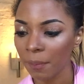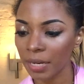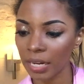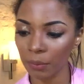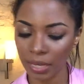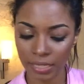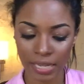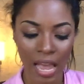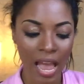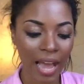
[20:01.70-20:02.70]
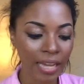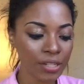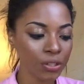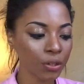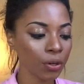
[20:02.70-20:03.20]
But anyways,
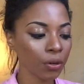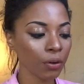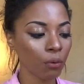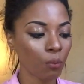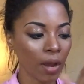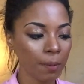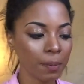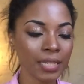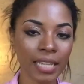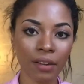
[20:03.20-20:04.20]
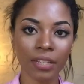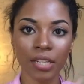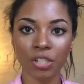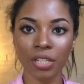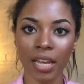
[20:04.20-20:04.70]
as you're wiping down
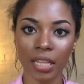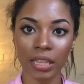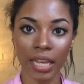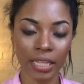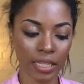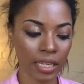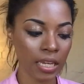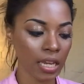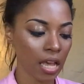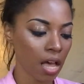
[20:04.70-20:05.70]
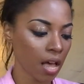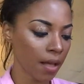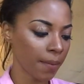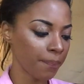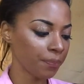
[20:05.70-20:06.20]
each deck lightly,
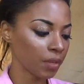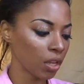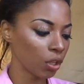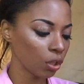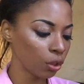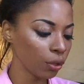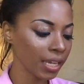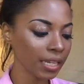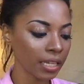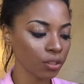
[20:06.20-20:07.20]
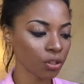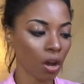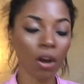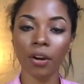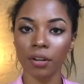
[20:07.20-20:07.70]
um, look at each
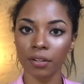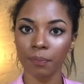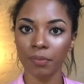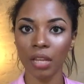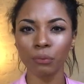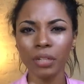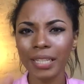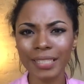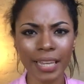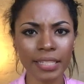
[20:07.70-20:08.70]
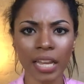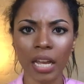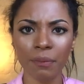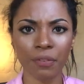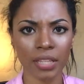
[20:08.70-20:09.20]
card and really take
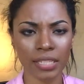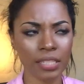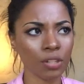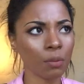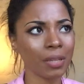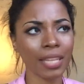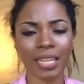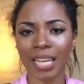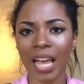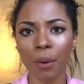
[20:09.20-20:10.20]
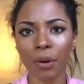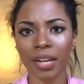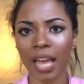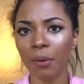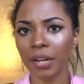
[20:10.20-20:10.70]
time for this. This could be like an hour, an
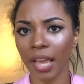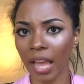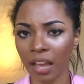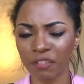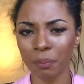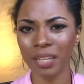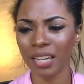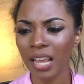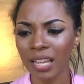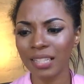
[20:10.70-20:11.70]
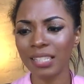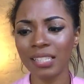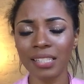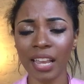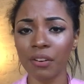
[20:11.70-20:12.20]
hour and a half, but this
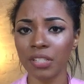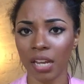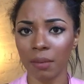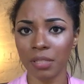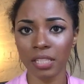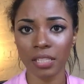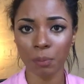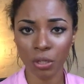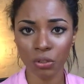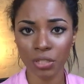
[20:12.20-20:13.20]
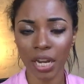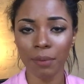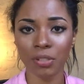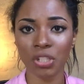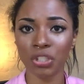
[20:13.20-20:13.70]
is sacred time. This is a special
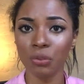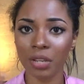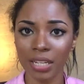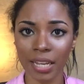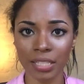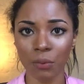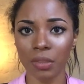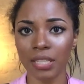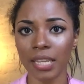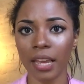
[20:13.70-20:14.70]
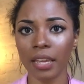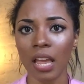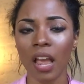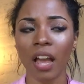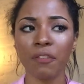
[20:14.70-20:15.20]
time. This is you connecting with the deck.
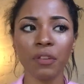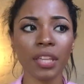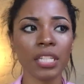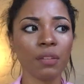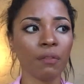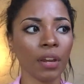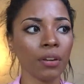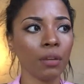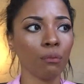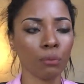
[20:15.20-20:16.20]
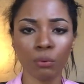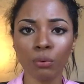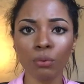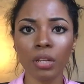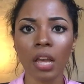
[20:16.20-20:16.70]
I feel like it's very
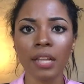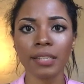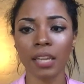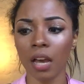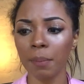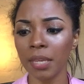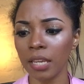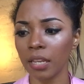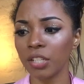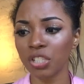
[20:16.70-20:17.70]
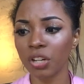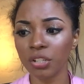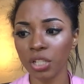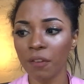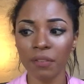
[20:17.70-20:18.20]
rude to come in and just start
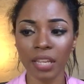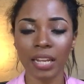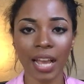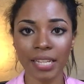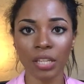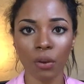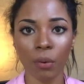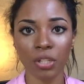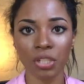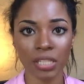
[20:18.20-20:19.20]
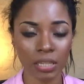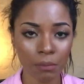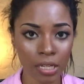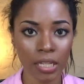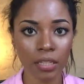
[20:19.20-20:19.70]
shuffling and asking questions
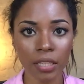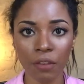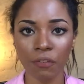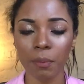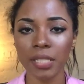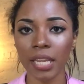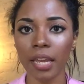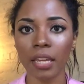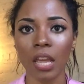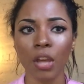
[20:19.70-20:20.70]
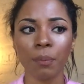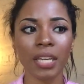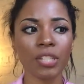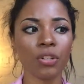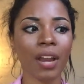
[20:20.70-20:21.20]
immediately from a deck
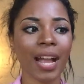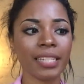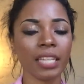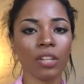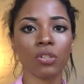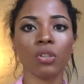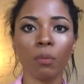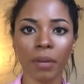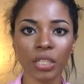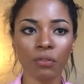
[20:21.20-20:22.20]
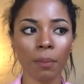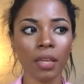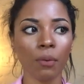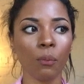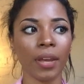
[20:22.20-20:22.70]
because you're asking so much from
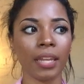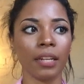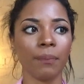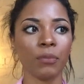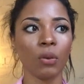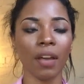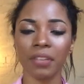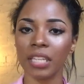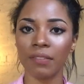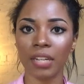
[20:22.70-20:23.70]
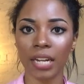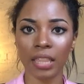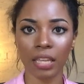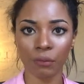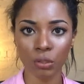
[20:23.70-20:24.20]
it when you haven't given
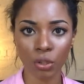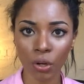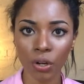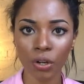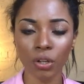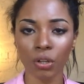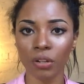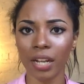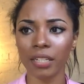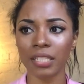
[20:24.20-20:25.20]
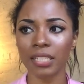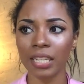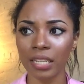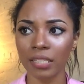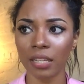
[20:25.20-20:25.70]
anything in return. You're not
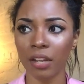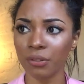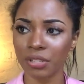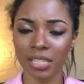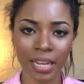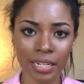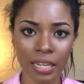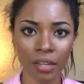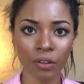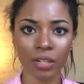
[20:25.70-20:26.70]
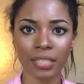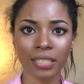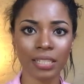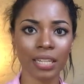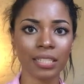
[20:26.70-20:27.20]
seeking to understand it. You're not
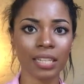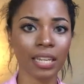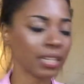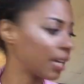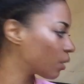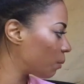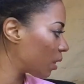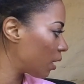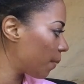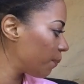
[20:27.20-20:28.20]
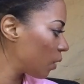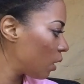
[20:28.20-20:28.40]
seeking to connect with it.